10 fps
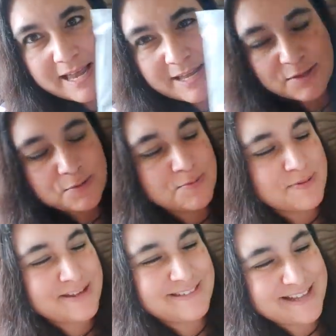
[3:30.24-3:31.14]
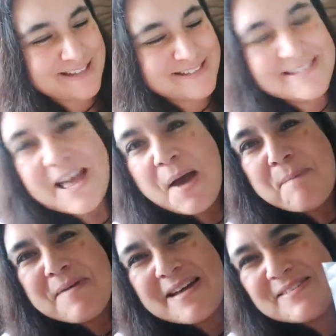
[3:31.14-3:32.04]
But ignore my nails.
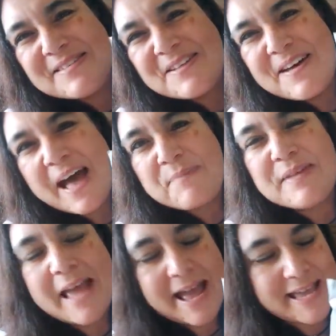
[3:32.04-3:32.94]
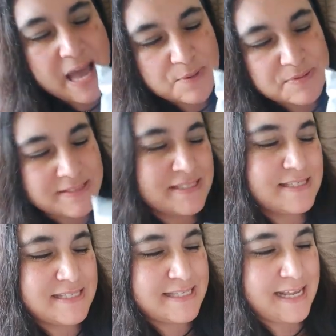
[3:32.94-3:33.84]
But I'm so happy. I can't wait to
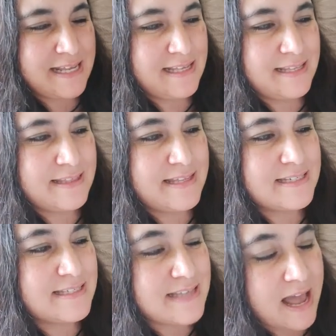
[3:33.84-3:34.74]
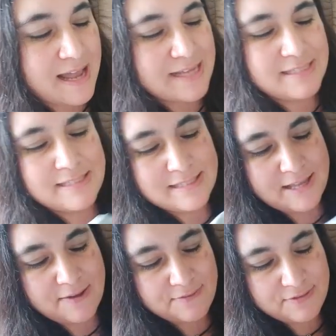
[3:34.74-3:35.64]
see the size
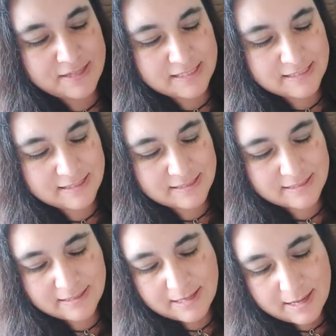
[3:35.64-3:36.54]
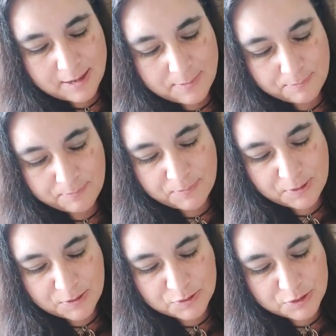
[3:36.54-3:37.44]
of this
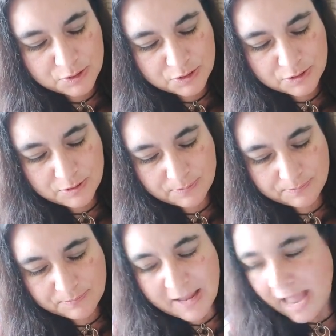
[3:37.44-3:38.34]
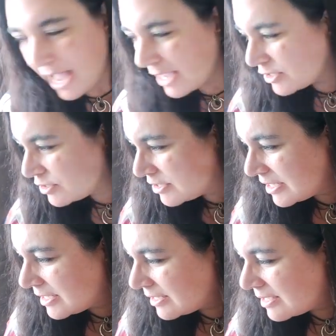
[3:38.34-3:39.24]
merch.
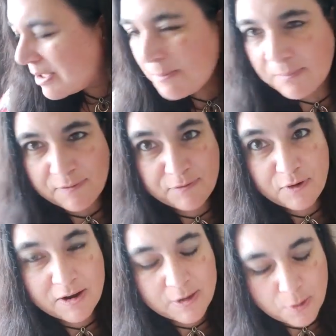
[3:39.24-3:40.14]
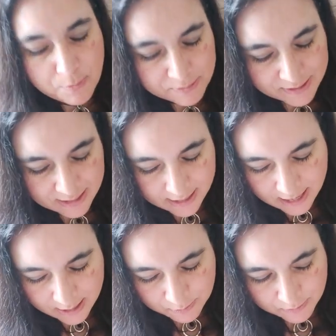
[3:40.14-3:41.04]
Actually, before I open it,
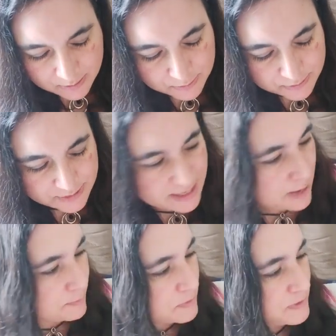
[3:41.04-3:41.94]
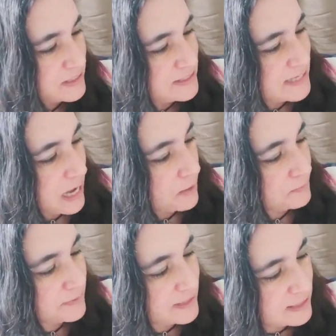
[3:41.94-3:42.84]
I will put Amberlee down
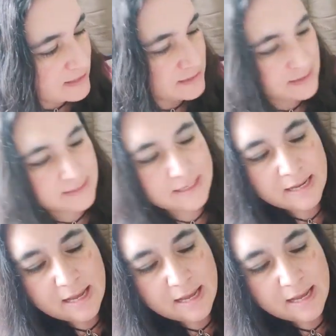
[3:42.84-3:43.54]
because